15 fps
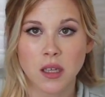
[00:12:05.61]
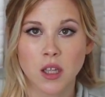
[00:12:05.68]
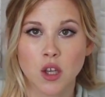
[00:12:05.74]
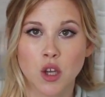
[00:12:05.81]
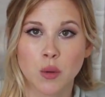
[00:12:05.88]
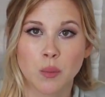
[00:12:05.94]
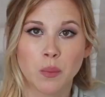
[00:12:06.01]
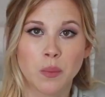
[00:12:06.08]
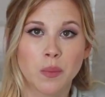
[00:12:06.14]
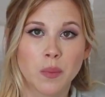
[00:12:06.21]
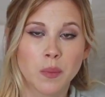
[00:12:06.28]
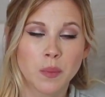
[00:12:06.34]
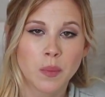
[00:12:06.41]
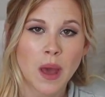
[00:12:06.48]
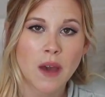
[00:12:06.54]
you can
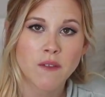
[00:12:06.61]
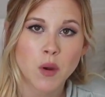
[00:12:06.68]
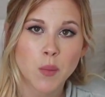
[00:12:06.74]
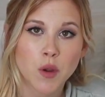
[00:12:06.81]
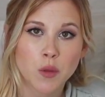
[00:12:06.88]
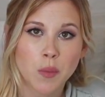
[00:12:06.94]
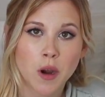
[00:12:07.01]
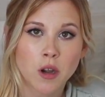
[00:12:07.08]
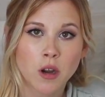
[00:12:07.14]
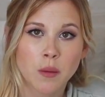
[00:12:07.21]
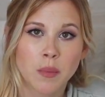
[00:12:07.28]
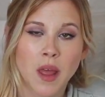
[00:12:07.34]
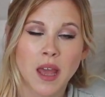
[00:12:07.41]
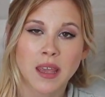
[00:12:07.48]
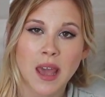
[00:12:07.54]
have your birth partner
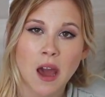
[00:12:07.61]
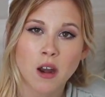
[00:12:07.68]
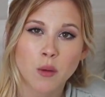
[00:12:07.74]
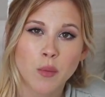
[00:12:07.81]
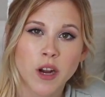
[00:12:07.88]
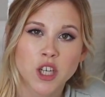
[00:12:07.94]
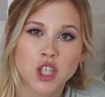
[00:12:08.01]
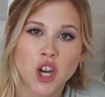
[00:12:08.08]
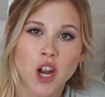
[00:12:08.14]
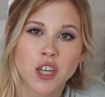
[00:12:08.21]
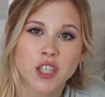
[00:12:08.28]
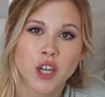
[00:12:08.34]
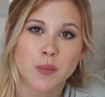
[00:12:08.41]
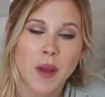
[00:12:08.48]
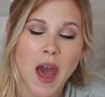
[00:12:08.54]
apply counter pressure
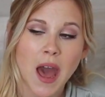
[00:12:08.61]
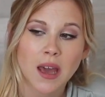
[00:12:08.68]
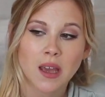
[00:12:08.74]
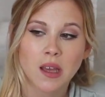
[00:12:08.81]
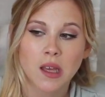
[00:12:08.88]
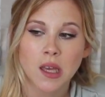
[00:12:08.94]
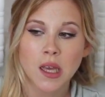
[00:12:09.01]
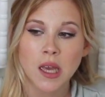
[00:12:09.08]
onto your back,